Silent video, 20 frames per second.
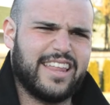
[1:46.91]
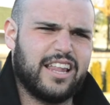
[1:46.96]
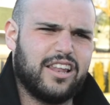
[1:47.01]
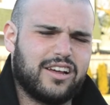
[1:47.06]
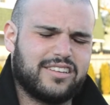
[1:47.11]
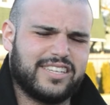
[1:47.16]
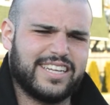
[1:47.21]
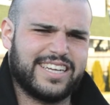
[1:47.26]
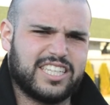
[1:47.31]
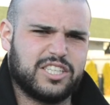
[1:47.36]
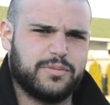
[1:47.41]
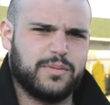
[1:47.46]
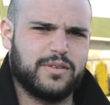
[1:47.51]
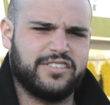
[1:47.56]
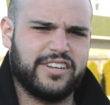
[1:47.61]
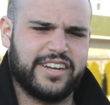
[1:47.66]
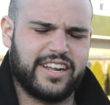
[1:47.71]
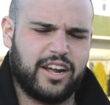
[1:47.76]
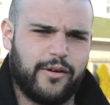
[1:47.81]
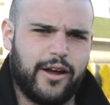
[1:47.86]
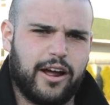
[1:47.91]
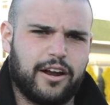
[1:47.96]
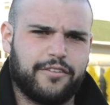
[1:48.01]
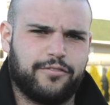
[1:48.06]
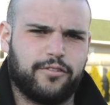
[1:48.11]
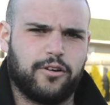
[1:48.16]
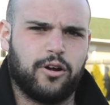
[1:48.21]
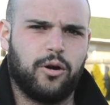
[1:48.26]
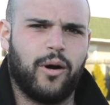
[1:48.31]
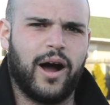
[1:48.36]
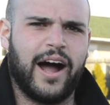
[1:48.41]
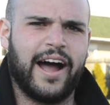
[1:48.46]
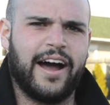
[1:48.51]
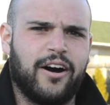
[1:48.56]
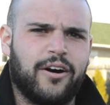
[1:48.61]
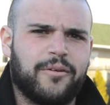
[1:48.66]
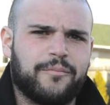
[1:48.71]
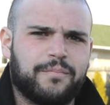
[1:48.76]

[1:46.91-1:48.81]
that looks like it's been sitting around for a while.